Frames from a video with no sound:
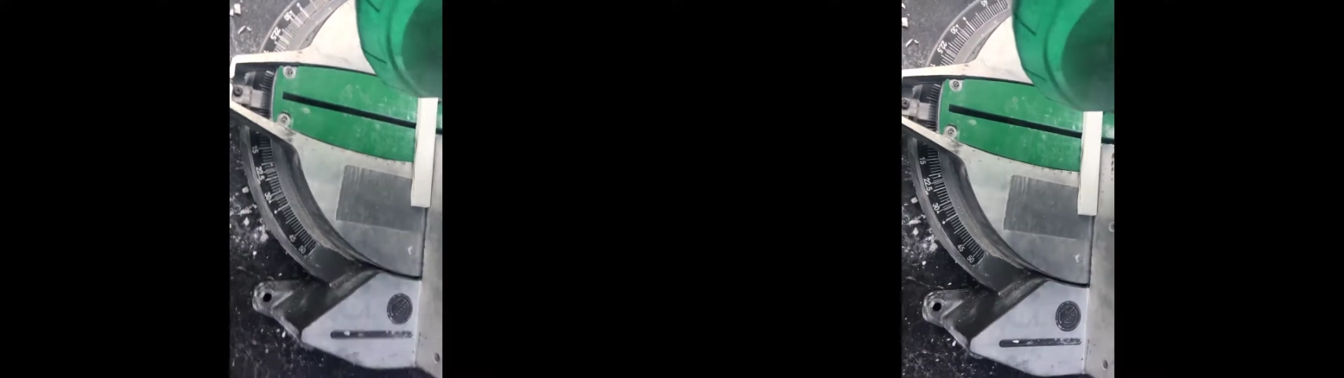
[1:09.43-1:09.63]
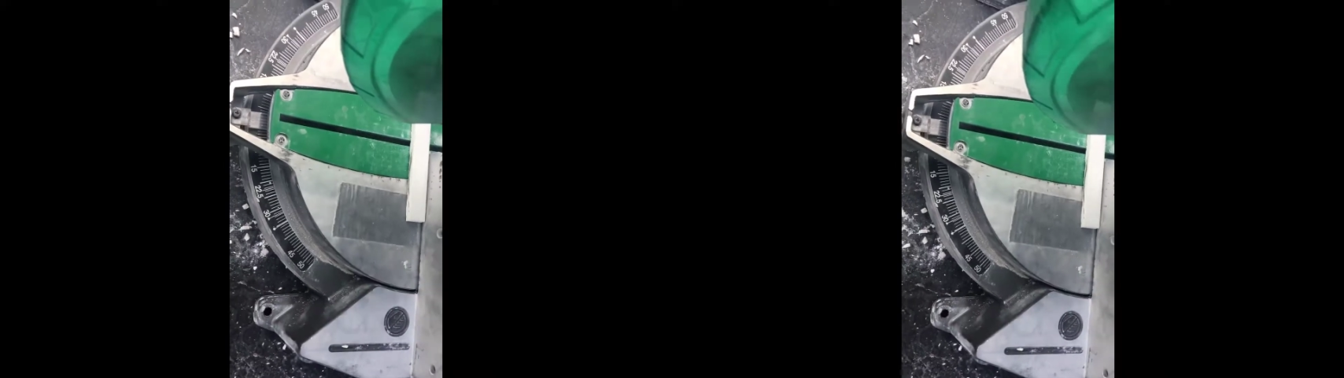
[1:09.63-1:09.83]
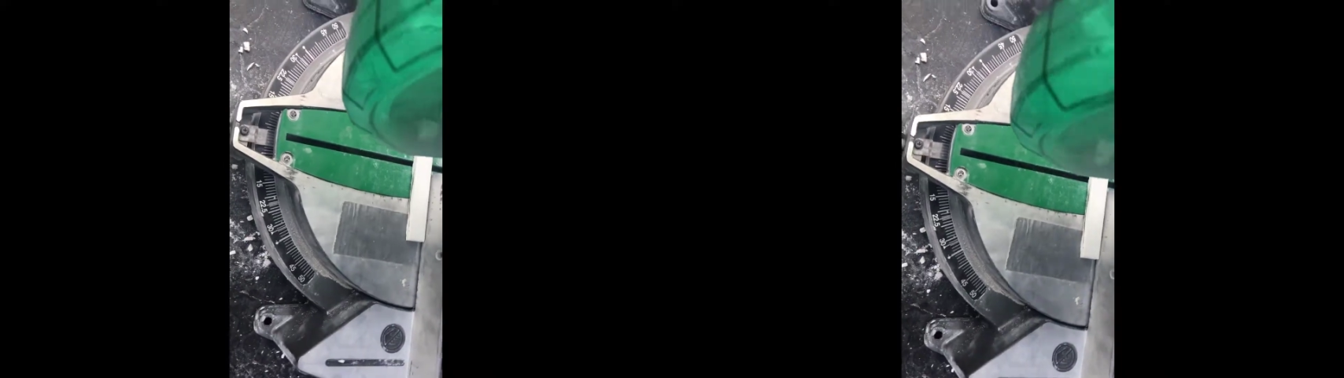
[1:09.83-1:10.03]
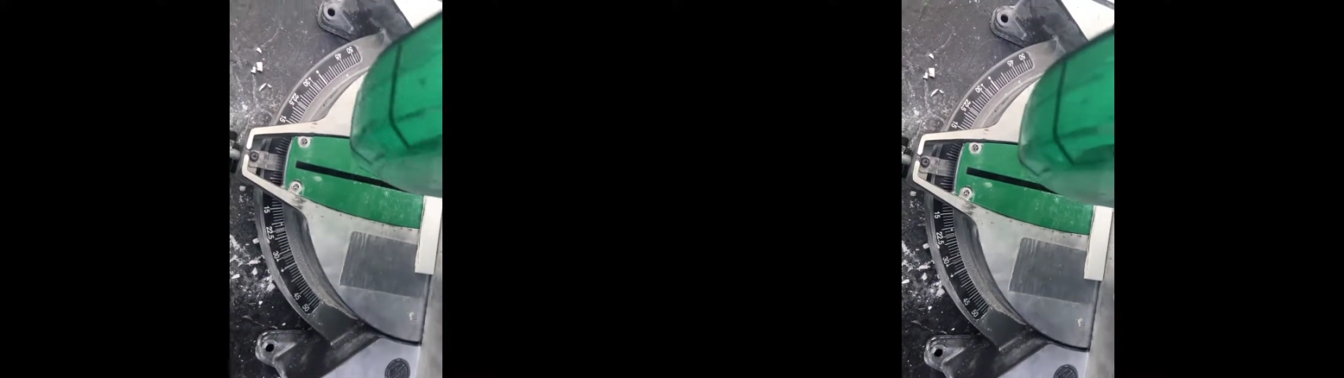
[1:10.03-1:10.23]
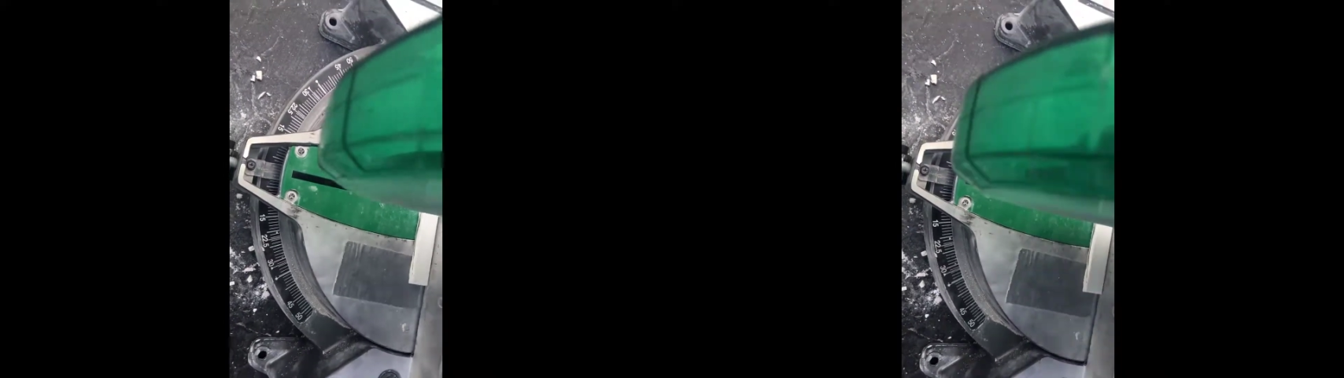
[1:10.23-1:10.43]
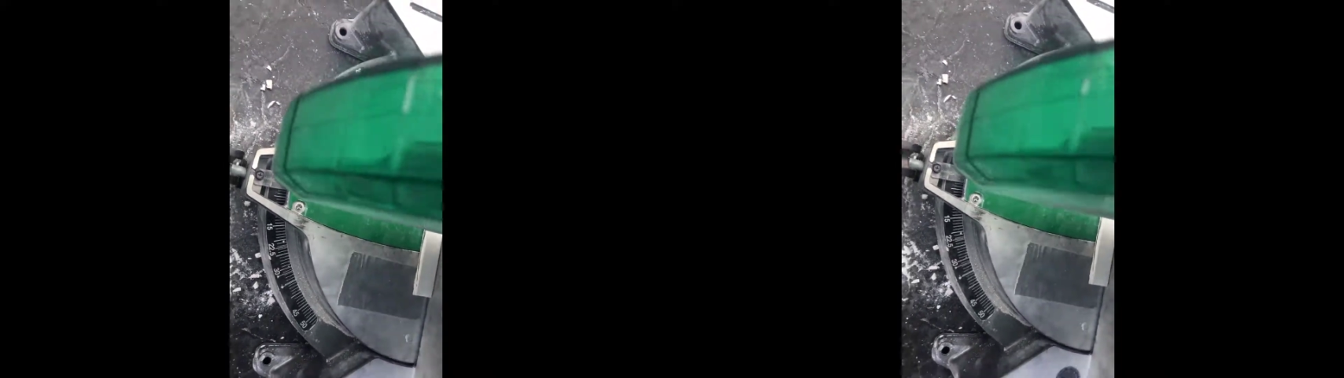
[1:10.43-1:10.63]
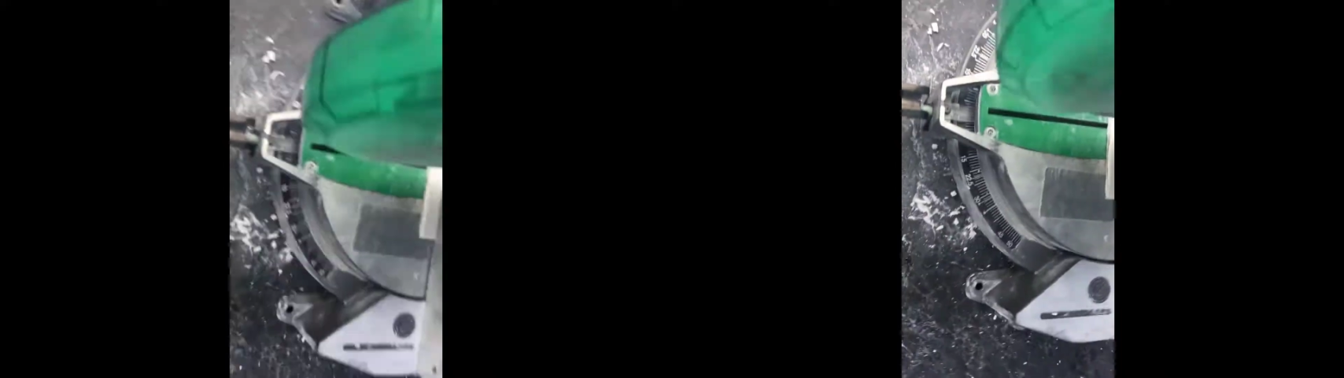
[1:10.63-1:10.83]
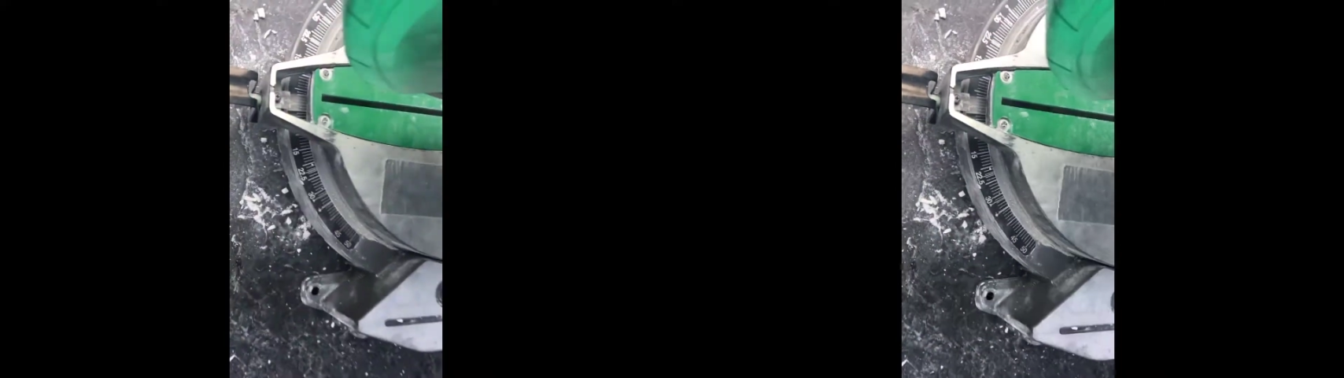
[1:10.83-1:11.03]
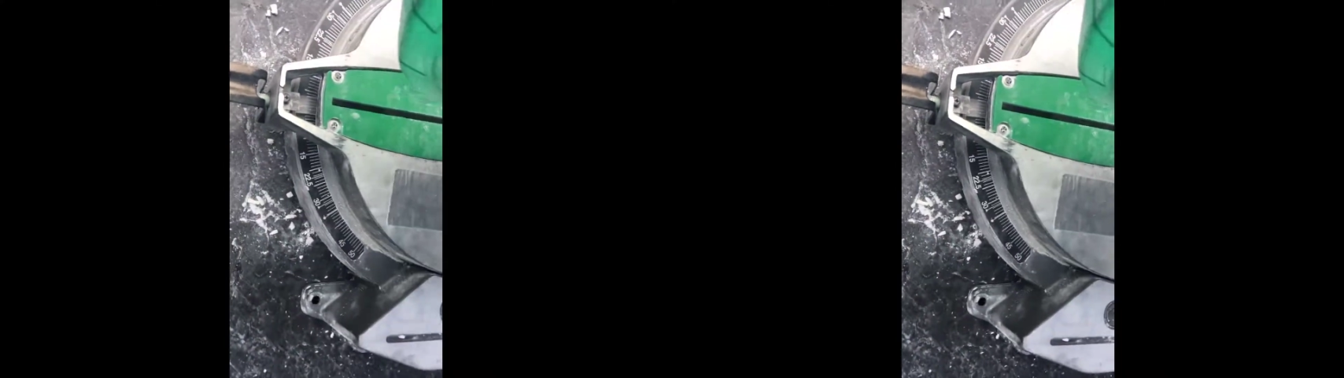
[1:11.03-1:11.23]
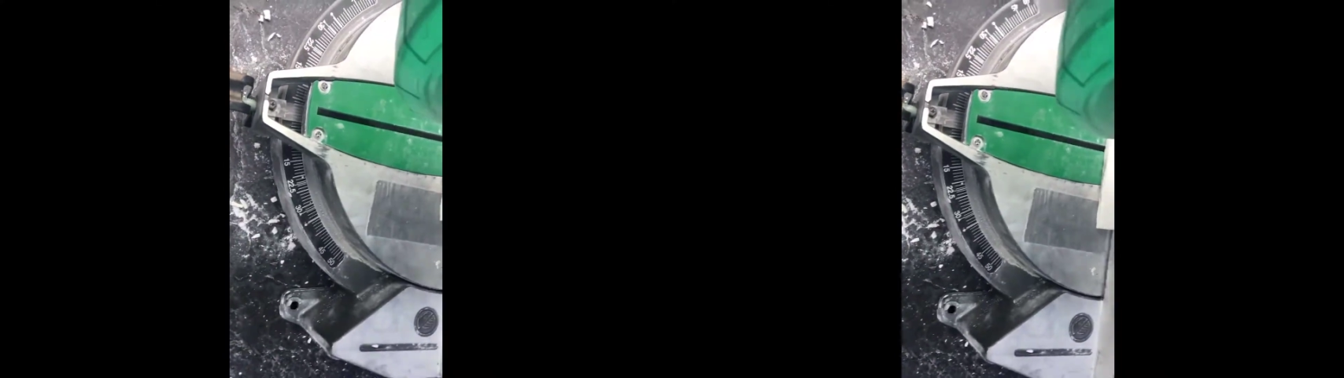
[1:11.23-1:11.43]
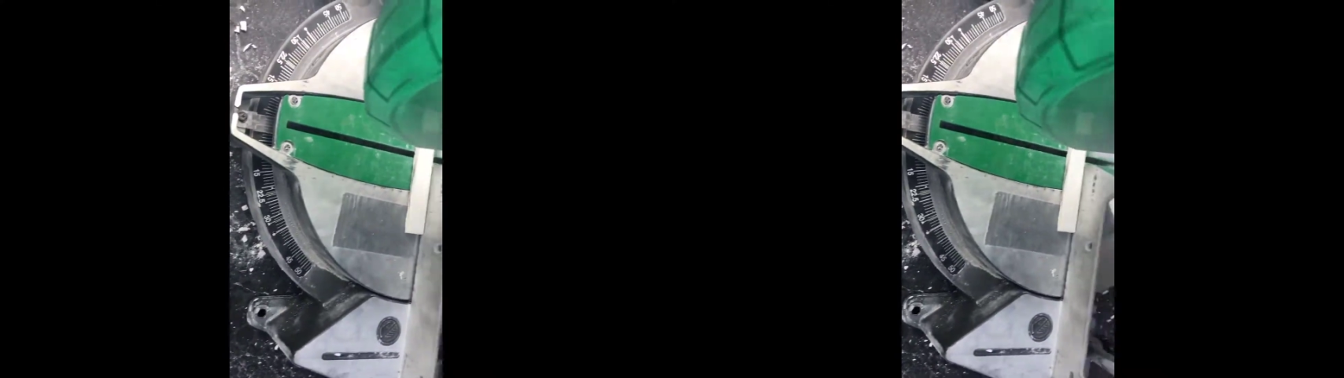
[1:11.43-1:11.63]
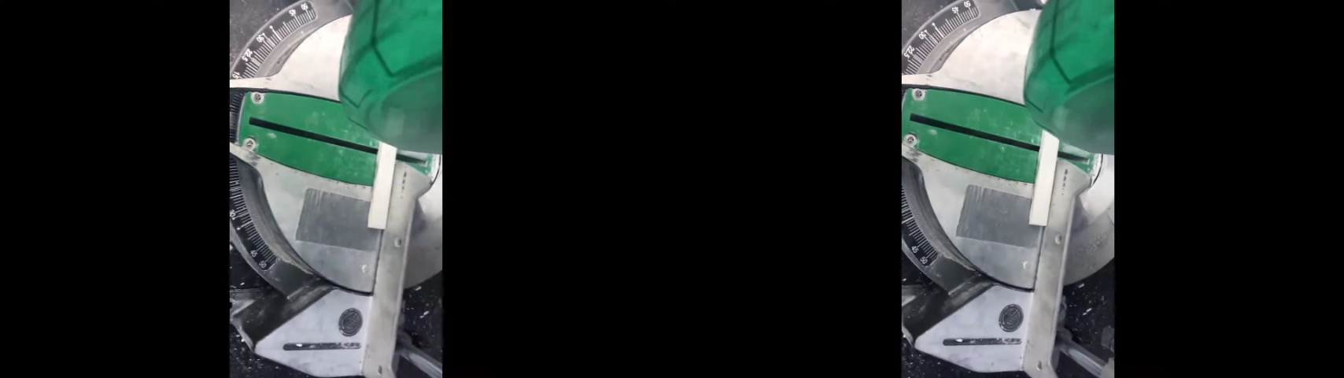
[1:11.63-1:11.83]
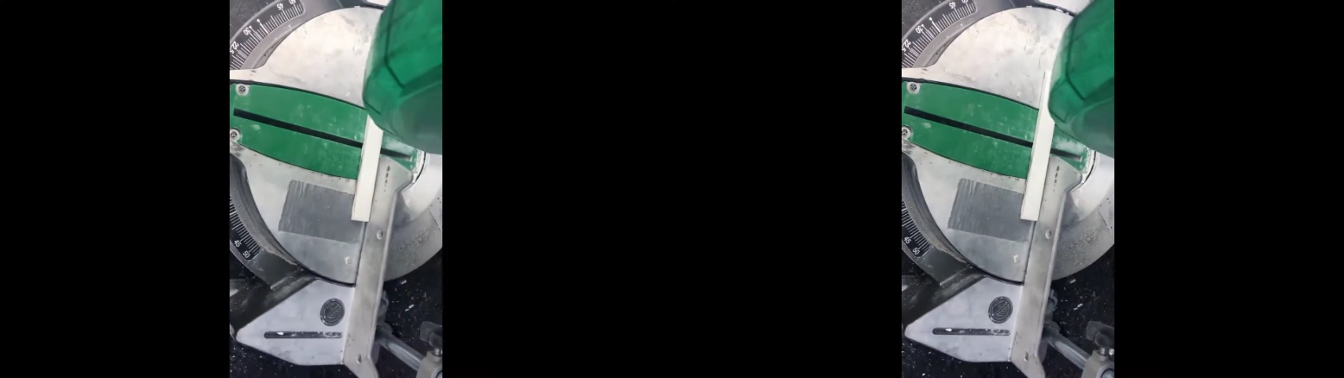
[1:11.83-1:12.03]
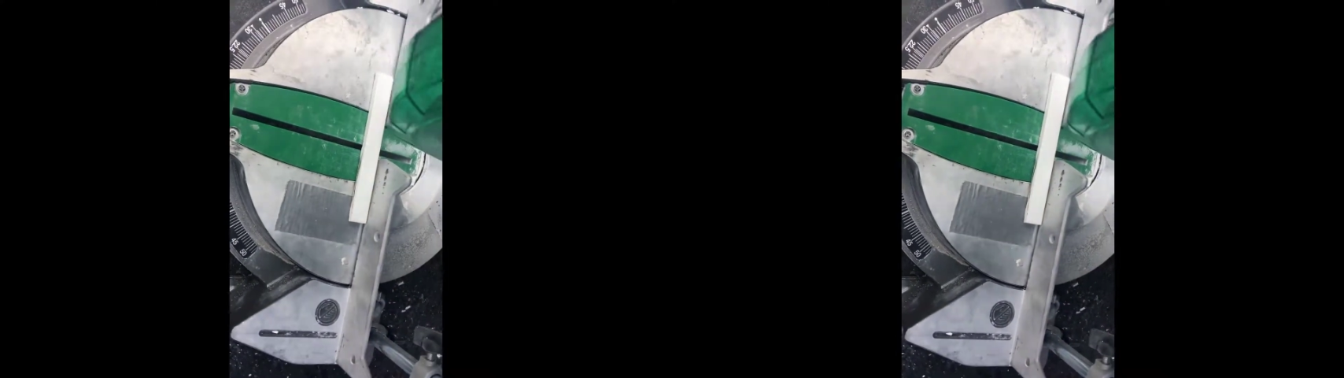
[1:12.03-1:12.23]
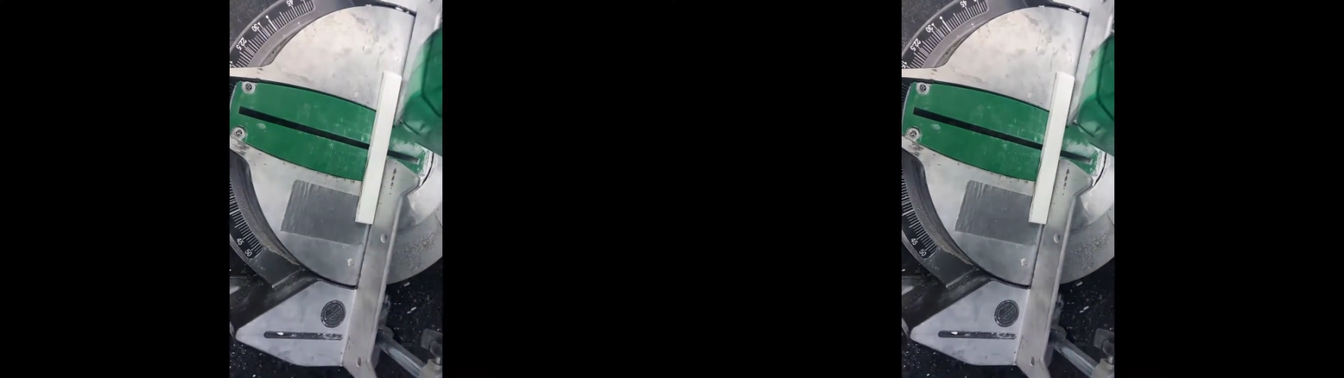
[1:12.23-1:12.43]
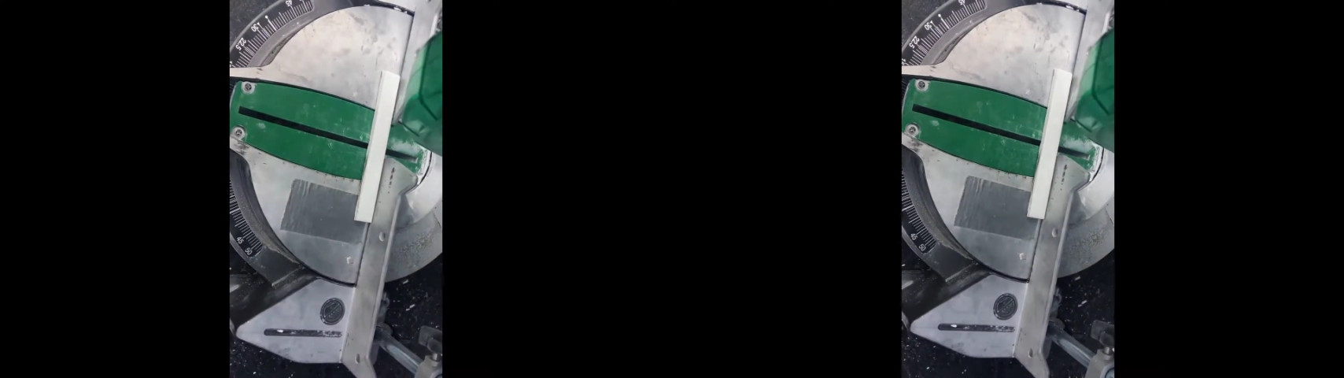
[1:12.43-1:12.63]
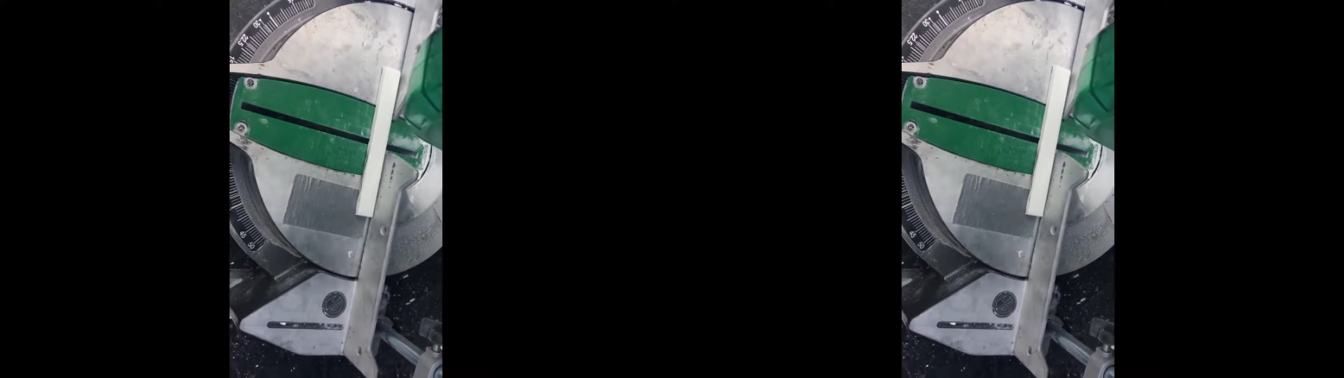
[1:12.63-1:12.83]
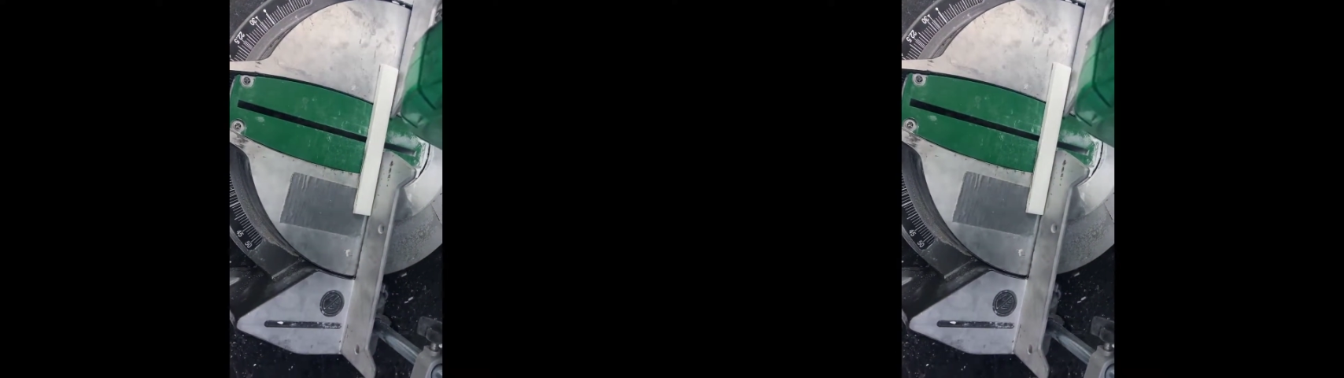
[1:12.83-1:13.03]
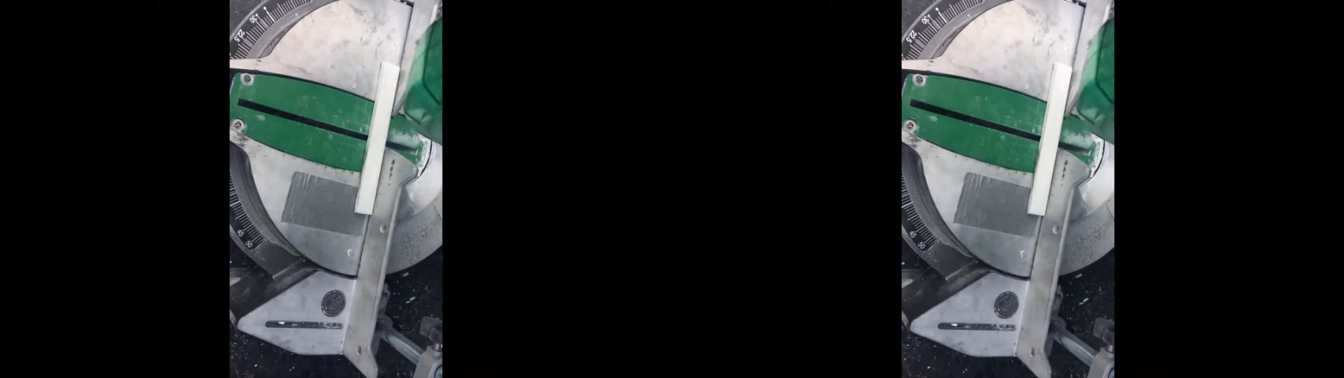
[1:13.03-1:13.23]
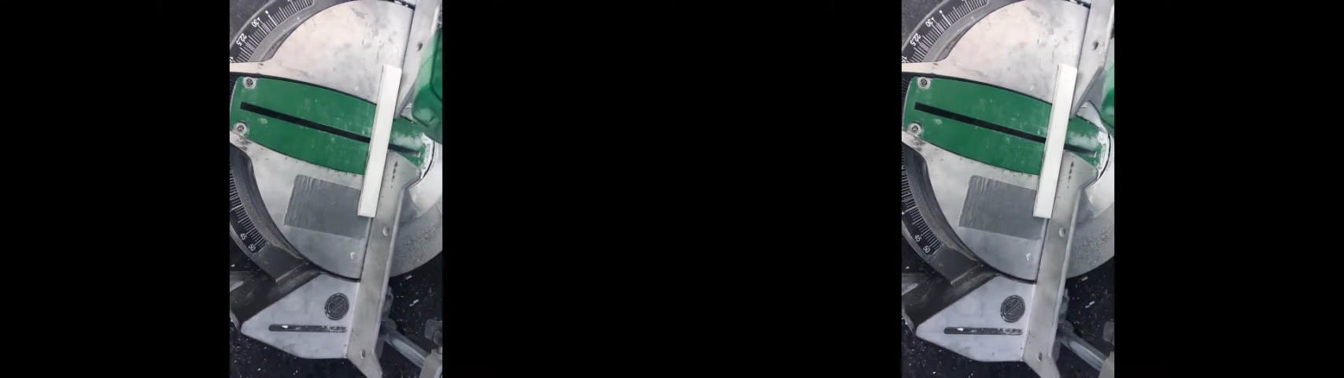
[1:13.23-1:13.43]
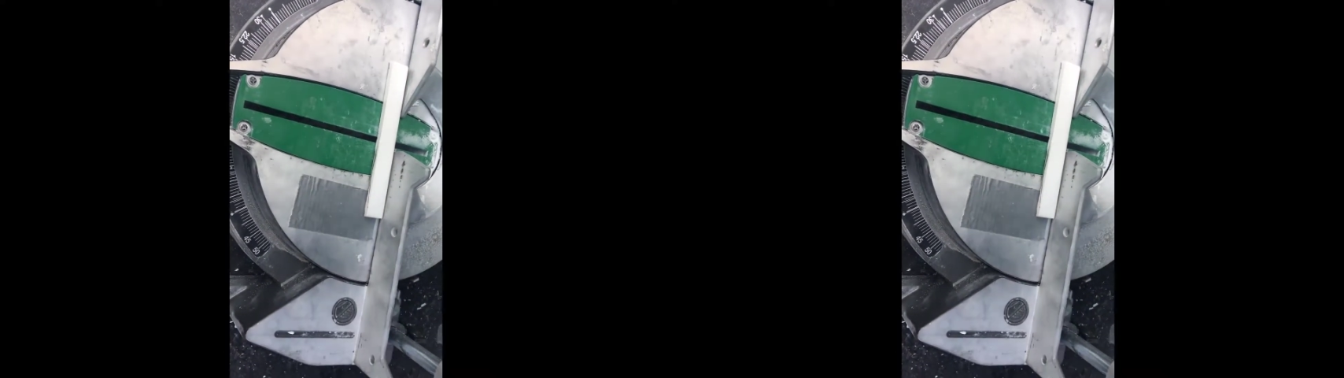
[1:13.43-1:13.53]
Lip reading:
No face is visible, so there are no lips to read.